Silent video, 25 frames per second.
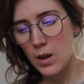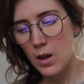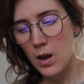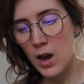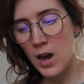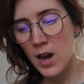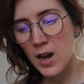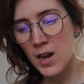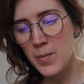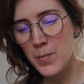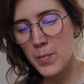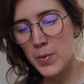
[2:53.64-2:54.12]

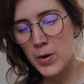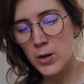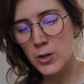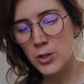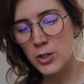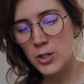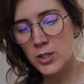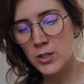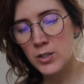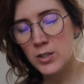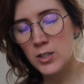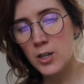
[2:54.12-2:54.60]
I
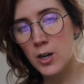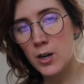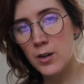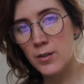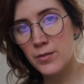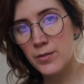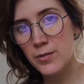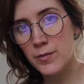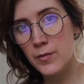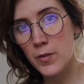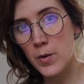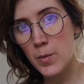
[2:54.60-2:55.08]
purchased
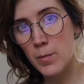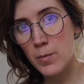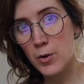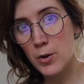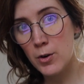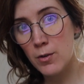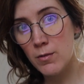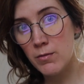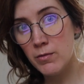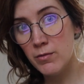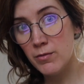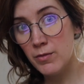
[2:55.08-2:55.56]
yarn from
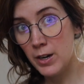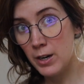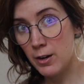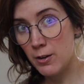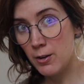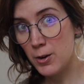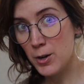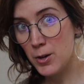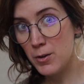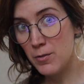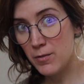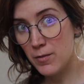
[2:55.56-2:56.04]
her
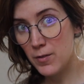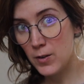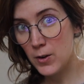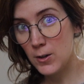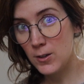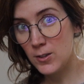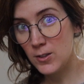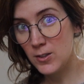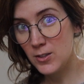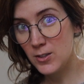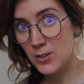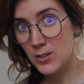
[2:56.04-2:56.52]
very
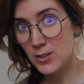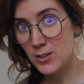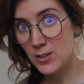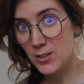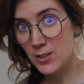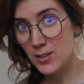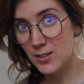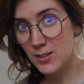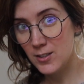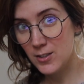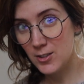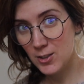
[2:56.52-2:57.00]
first
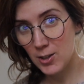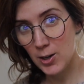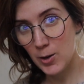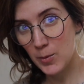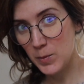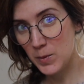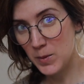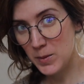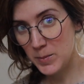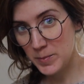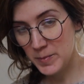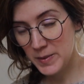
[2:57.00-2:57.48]

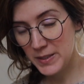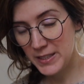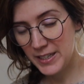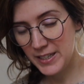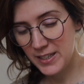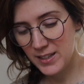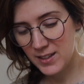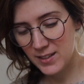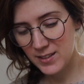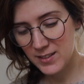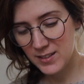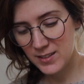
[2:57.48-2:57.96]
shop
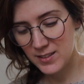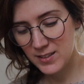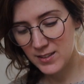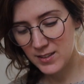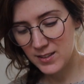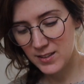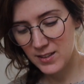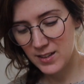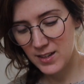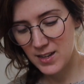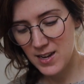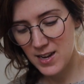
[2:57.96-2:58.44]

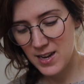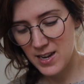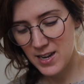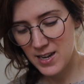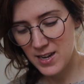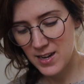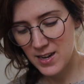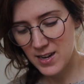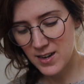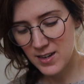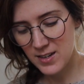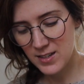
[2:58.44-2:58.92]
update,
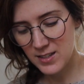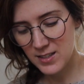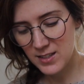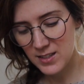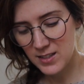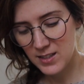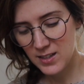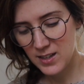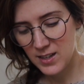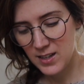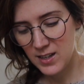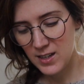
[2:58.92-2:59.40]
and
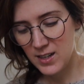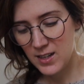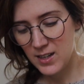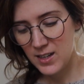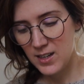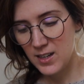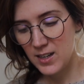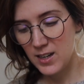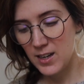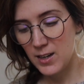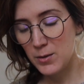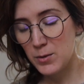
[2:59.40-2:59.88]

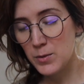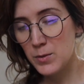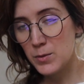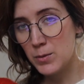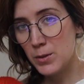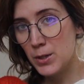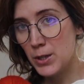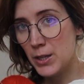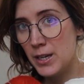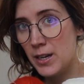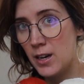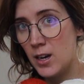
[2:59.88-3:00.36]
I was
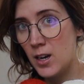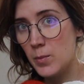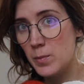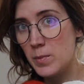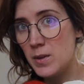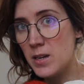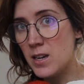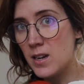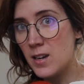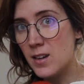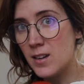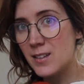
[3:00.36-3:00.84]
really
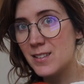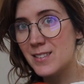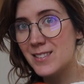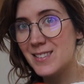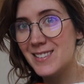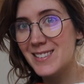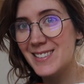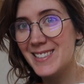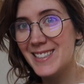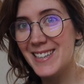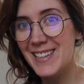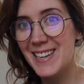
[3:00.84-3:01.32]
happy to